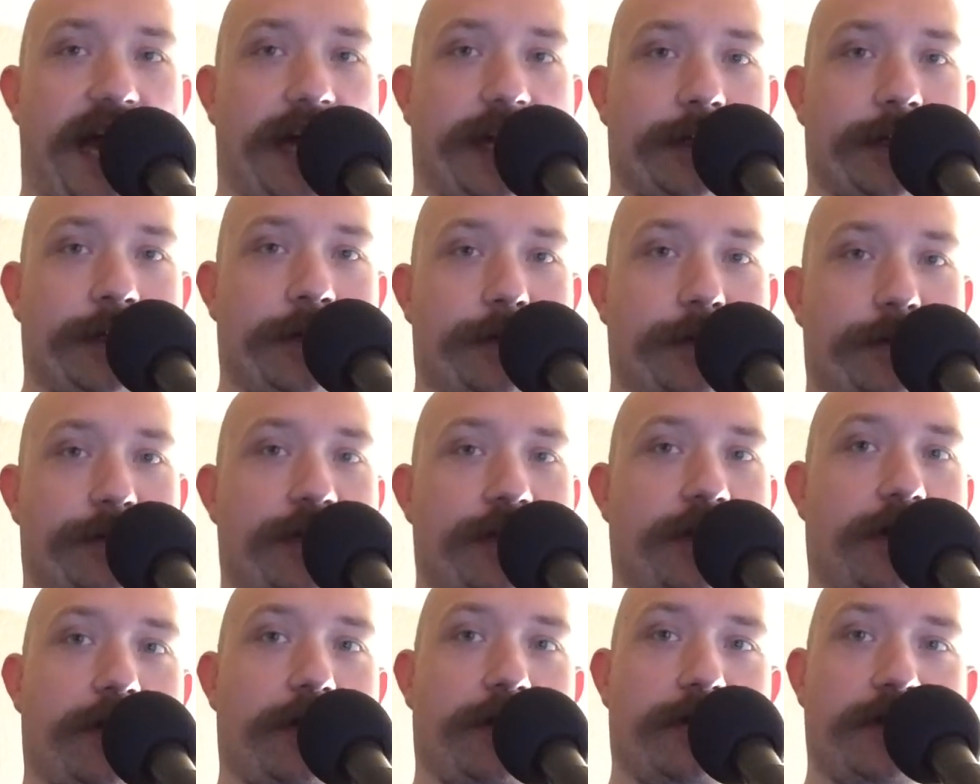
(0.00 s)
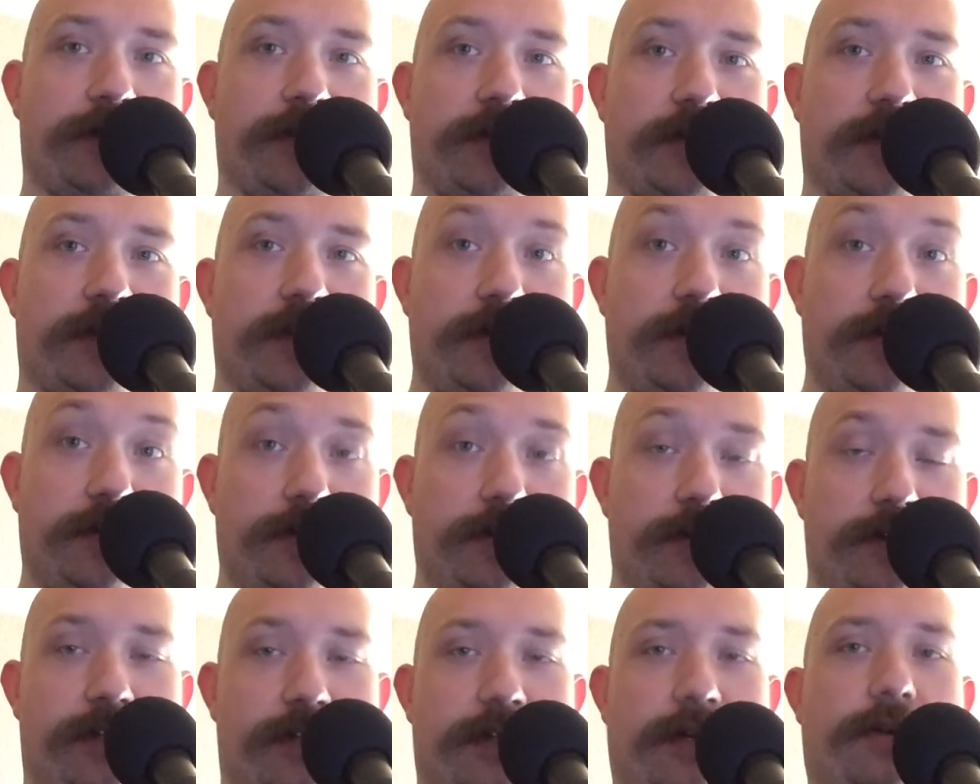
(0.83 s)
at no charge to
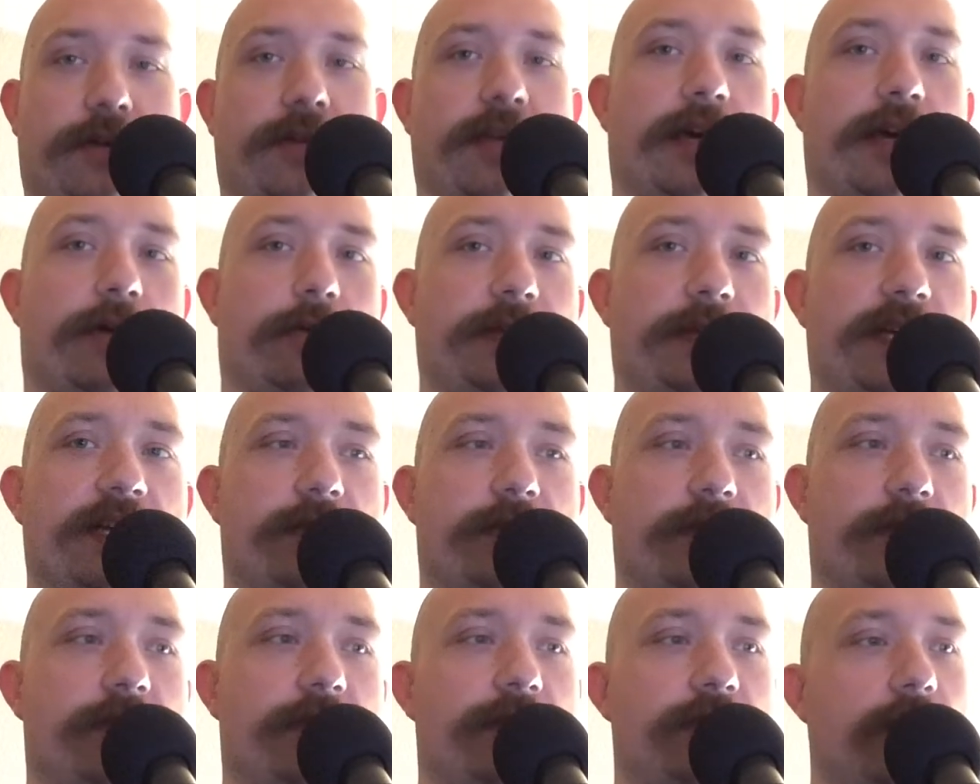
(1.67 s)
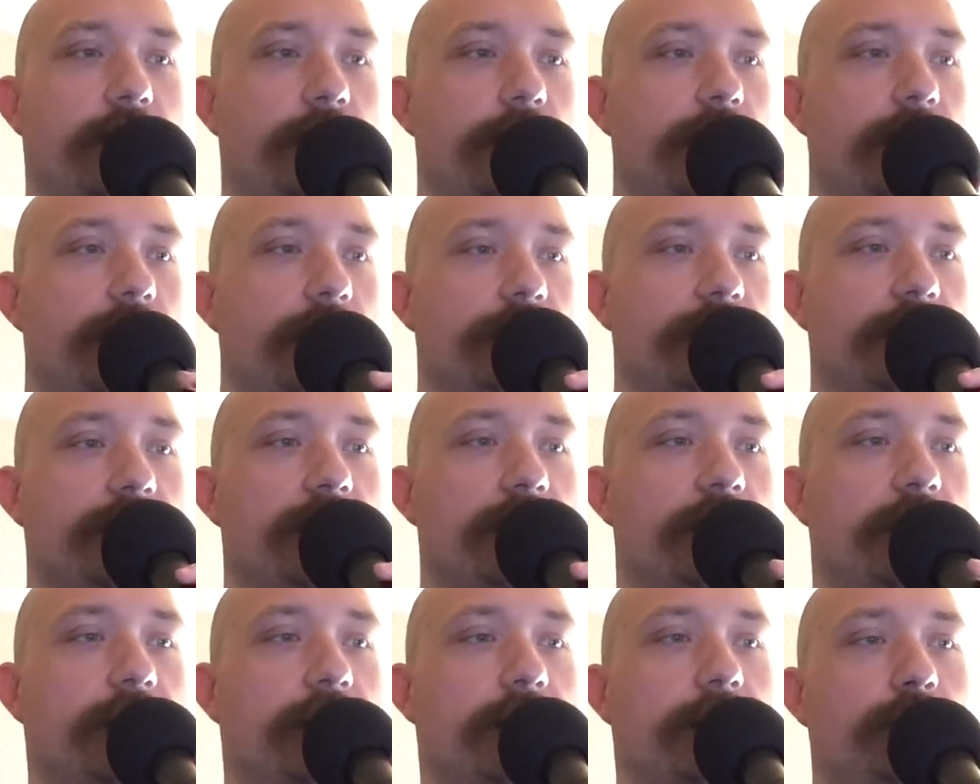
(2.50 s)
you. So that'll be in the show notes so
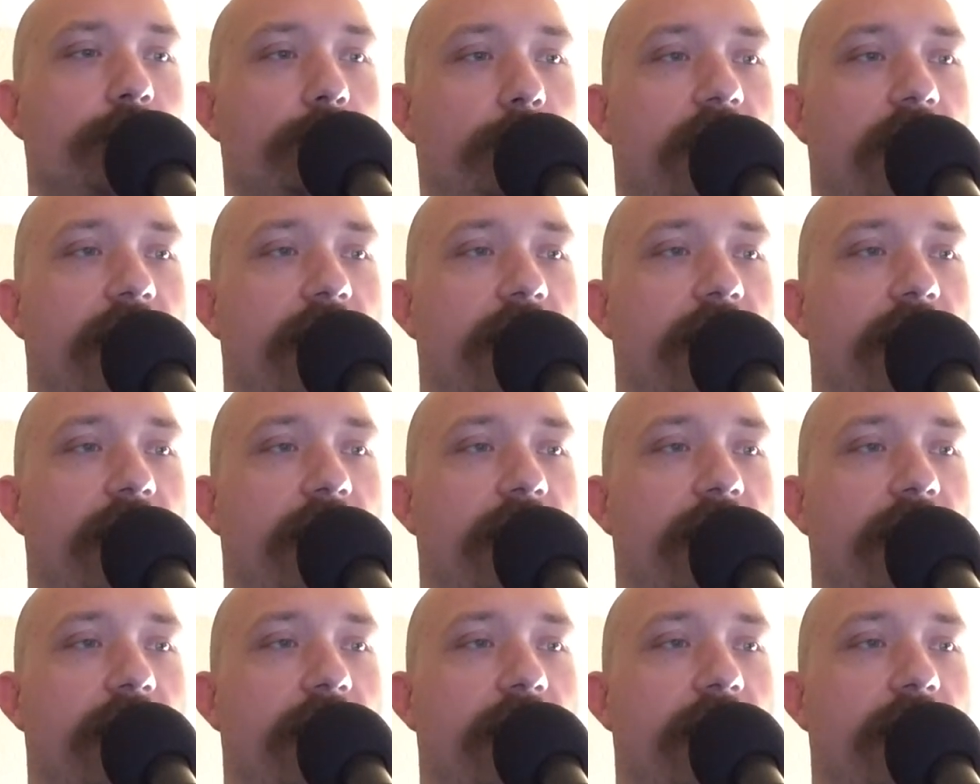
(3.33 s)
you can buy